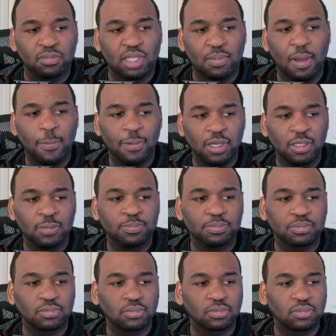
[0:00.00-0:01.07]
in my opinion,
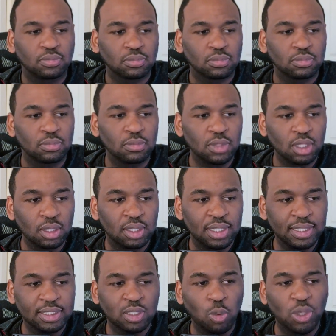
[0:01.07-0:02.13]

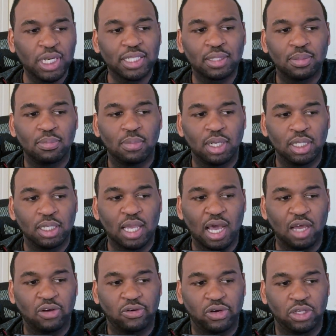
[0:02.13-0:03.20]
is they want to get the money
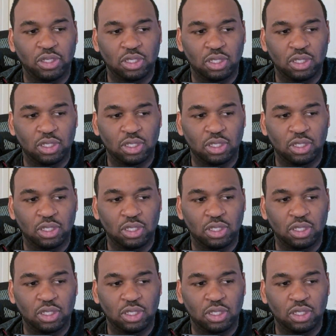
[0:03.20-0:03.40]
out of